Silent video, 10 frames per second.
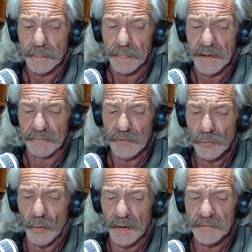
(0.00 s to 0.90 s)
If you
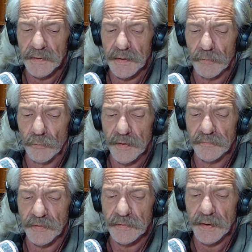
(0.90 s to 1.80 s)
want to get rid
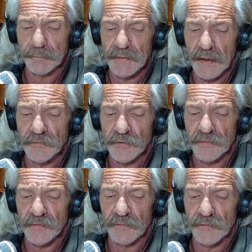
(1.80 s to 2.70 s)
of the
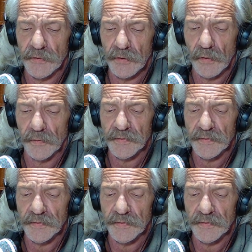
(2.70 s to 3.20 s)
temptations of your lower